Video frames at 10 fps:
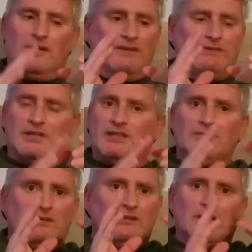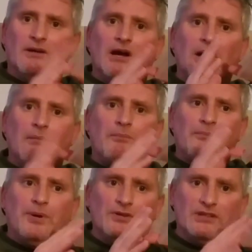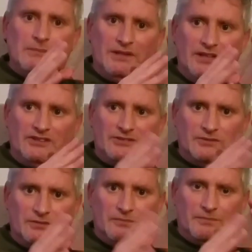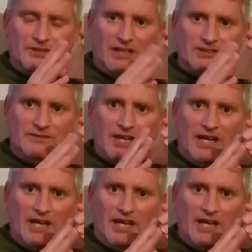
Everybody, put them in these protective